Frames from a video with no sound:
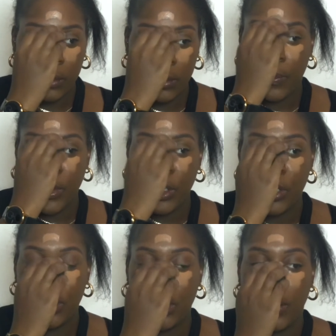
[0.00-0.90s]
And we're
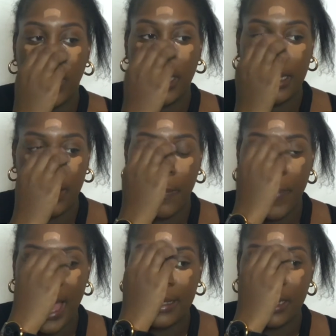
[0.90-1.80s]
just doing
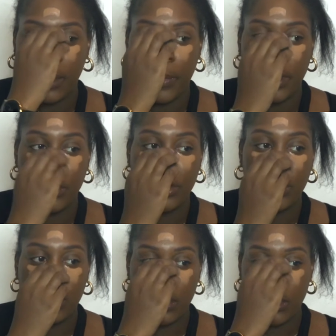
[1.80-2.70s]
patting
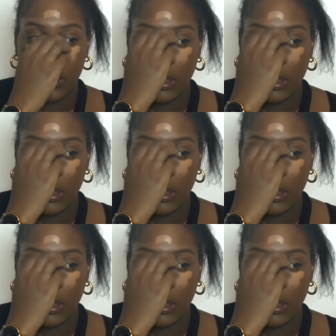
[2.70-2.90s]
motions.